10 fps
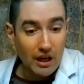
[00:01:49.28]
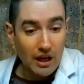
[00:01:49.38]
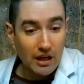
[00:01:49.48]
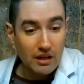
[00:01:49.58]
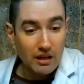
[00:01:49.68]

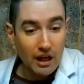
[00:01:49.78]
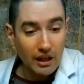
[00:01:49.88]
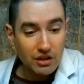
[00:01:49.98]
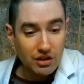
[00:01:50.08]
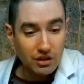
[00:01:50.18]
And
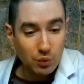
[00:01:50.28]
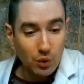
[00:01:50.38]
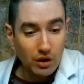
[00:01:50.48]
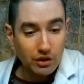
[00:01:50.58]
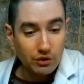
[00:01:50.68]
not just
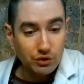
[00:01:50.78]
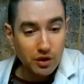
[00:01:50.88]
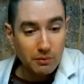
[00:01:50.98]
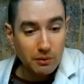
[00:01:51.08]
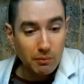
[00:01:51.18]
water
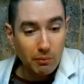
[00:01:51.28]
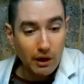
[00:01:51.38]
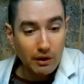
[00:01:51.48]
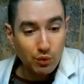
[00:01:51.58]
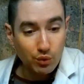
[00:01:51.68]
from
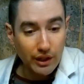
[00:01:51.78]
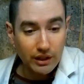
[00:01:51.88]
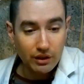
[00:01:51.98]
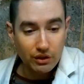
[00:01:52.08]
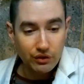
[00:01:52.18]
my
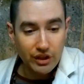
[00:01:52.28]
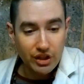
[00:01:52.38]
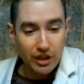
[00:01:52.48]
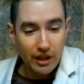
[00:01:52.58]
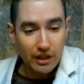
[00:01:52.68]
regular
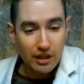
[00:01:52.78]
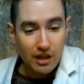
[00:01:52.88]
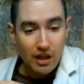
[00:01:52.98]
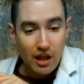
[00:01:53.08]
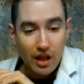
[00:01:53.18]
fish tank,
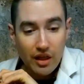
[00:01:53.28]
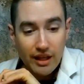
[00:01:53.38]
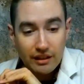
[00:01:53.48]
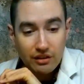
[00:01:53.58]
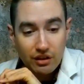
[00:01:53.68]

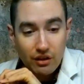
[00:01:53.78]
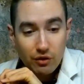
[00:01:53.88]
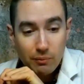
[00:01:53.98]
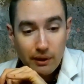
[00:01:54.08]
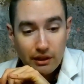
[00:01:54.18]
that's
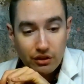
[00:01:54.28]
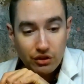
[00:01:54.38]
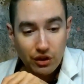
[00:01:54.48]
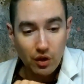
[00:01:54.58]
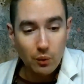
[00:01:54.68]
from my
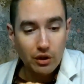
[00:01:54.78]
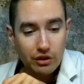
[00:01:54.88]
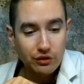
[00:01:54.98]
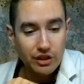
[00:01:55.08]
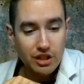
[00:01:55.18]

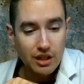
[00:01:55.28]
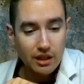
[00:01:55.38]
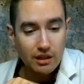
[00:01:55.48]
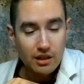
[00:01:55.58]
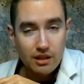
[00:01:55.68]
saltwater fish
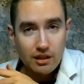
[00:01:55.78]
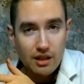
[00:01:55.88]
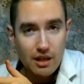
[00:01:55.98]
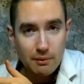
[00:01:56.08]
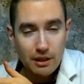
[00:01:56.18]
tank. The
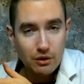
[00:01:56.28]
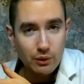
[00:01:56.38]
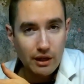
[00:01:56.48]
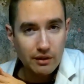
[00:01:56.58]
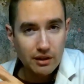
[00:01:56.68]
anemones
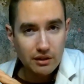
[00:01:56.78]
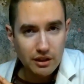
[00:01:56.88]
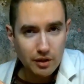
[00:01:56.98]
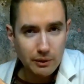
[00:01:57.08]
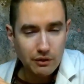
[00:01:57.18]
were having a
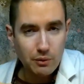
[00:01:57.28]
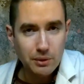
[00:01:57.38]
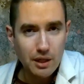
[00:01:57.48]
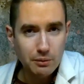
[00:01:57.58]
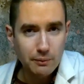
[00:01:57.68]
little bit of a
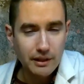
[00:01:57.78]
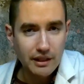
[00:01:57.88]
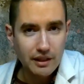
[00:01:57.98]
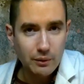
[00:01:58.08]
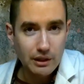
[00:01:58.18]
problem in
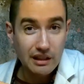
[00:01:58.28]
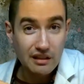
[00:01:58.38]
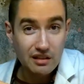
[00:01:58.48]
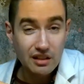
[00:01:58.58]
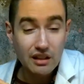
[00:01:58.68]
that they were
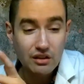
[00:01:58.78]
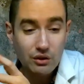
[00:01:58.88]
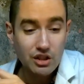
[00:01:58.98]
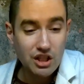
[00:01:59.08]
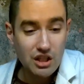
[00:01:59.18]
getting sick,
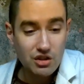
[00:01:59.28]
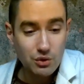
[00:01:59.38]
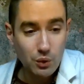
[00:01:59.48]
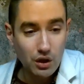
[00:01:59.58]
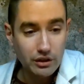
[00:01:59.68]
so I changed
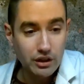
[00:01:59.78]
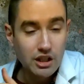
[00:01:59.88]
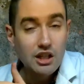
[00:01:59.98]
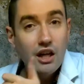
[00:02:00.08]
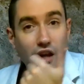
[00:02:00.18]
the water.
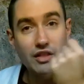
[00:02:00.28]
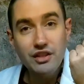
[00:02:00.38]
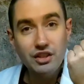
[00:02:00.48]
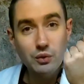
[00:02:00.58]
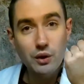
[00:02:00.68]
And
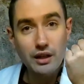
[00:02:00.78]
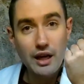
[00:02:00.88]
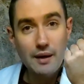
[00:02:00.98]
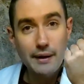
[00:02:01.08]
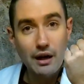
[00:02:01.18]
this is what
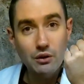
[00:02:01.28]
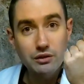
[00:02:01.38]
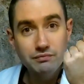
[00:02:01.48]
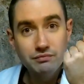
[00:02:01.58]
came out.